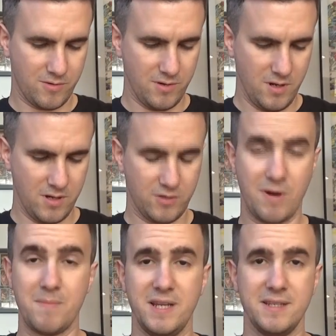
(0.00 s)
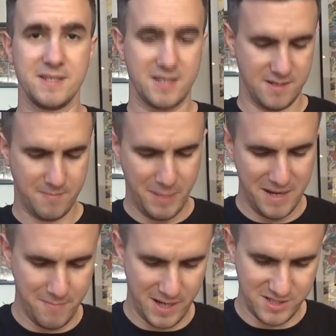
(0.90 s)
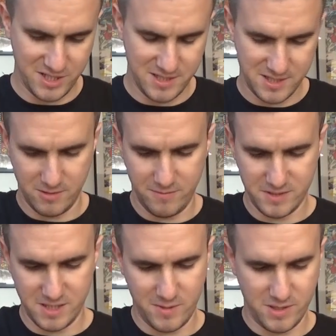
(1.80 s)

Gremlins pin badges off of someone.